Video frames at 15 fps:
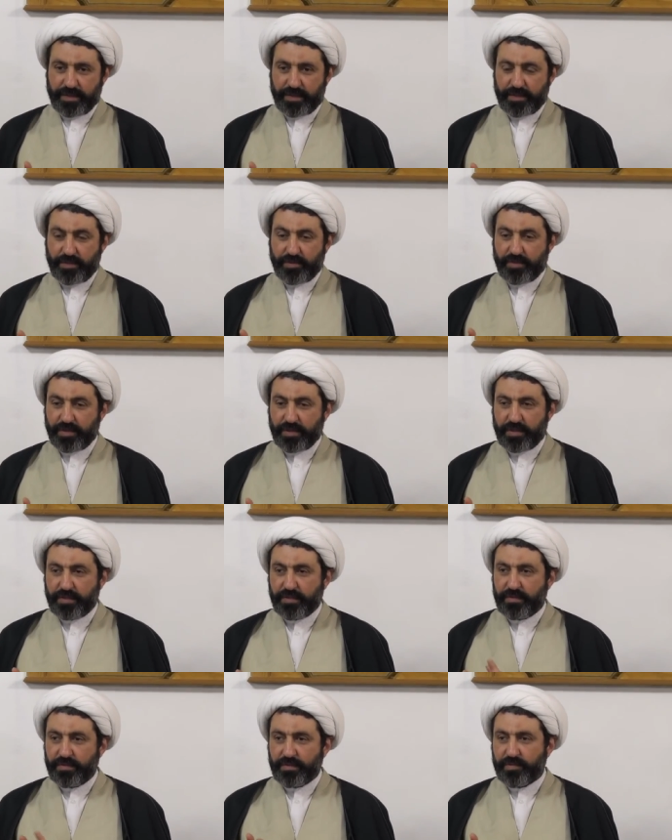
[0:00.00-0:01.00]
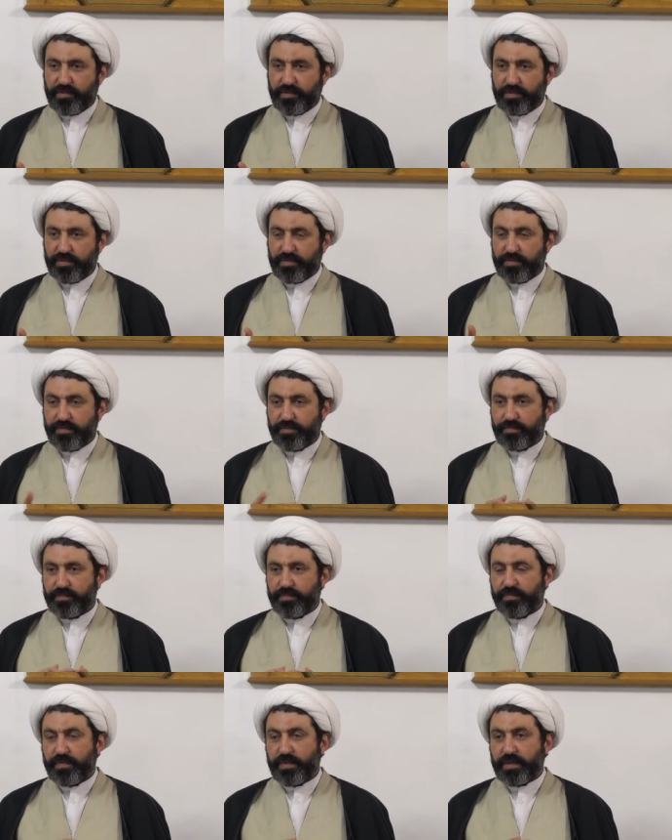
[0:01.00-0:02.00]
You know, in uh,
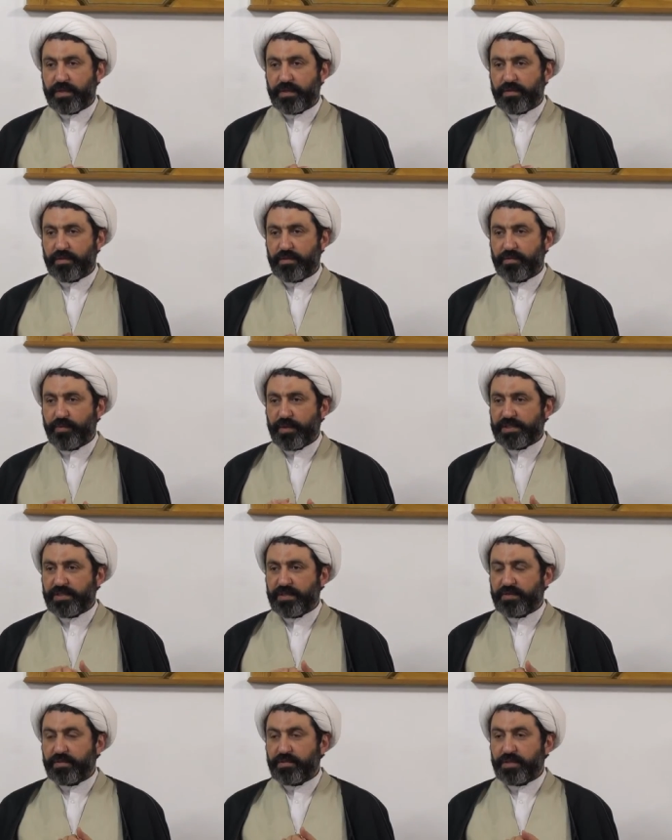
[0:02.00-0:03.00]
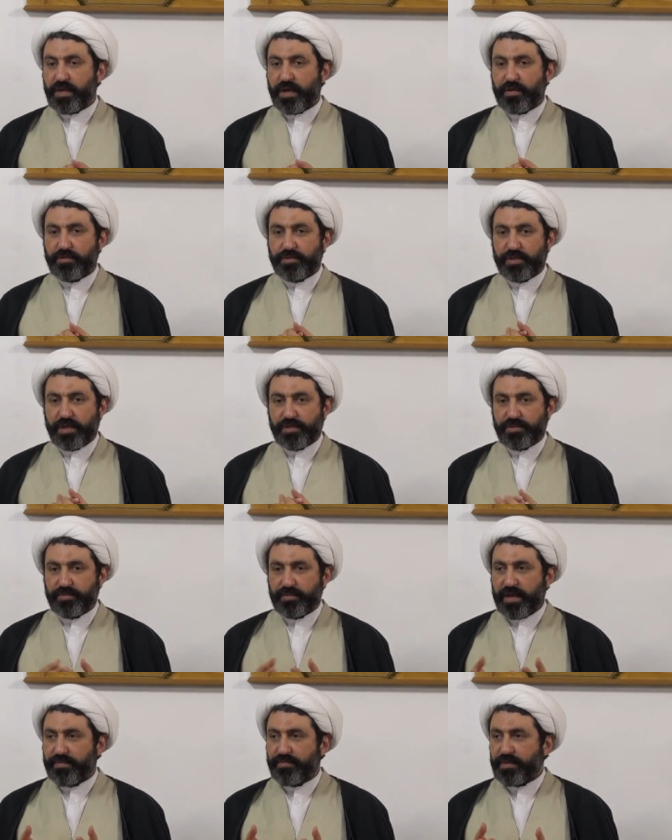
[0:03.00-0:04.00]
Western theology also
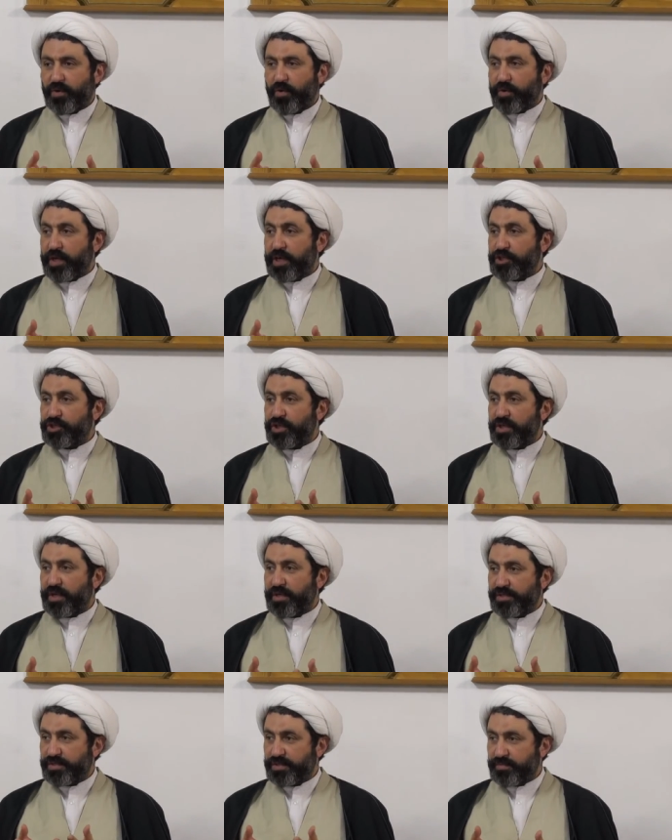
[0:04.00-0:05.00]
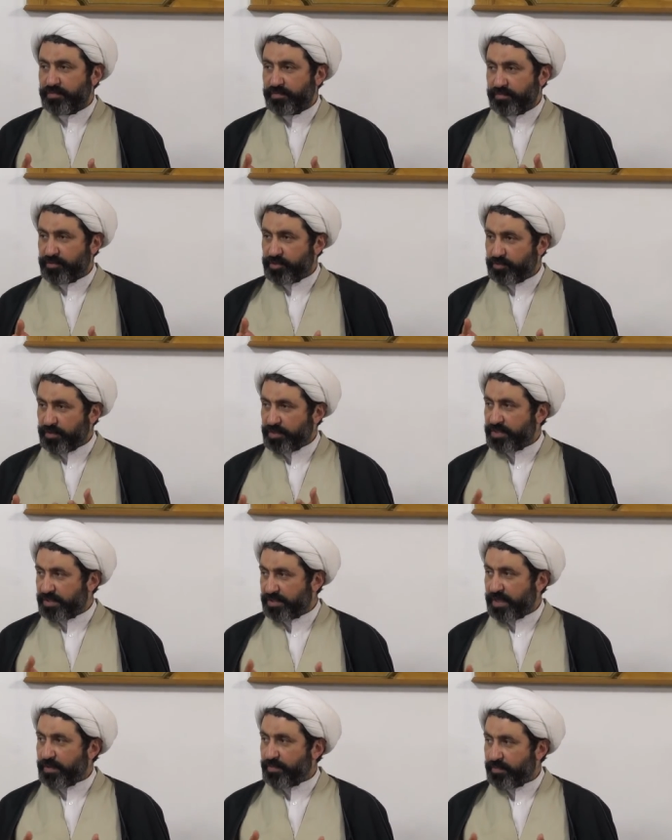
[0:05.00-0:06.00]
we have occasionalism, which means the
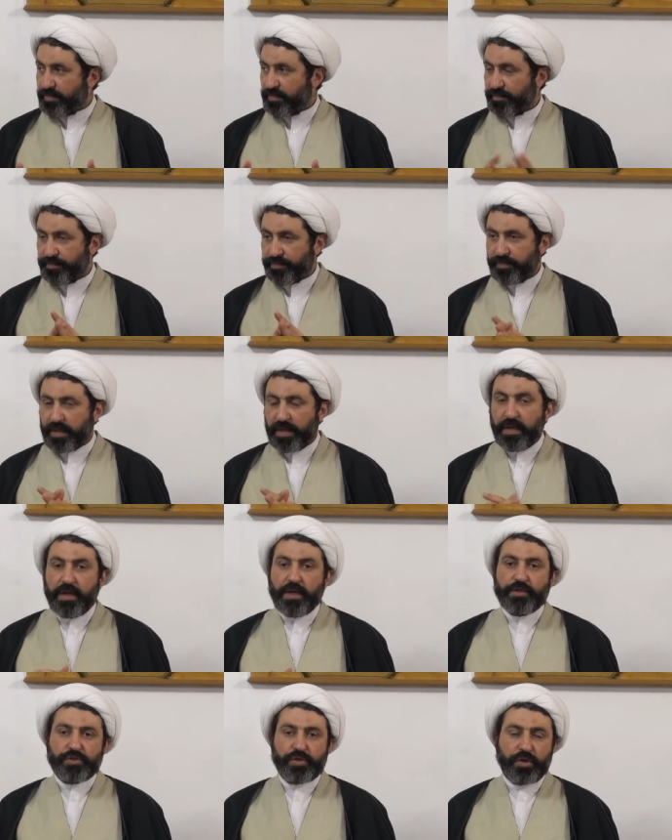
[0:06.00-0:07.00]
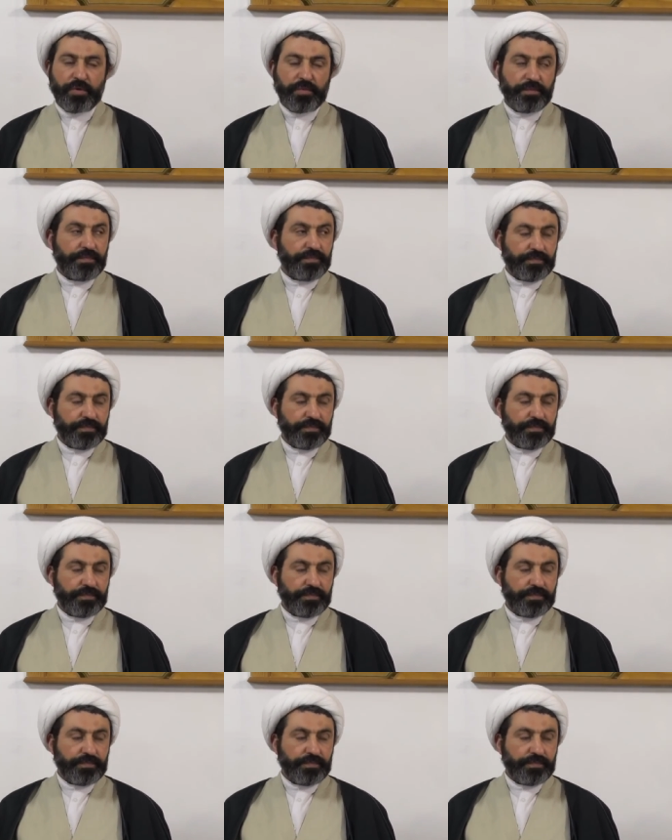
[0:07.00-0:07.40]
same. So,